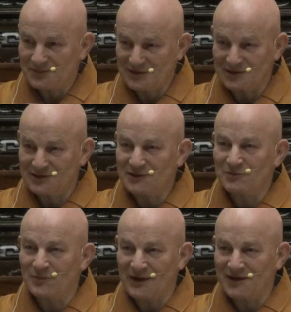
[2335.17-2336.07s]
The real
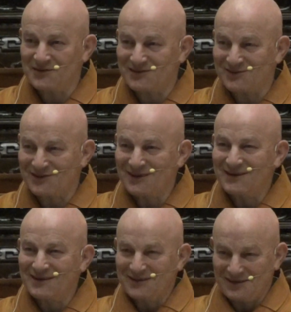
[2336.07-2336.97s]
breath is,
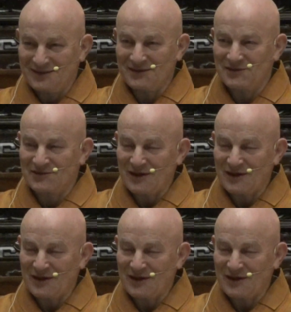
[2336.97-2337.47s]
is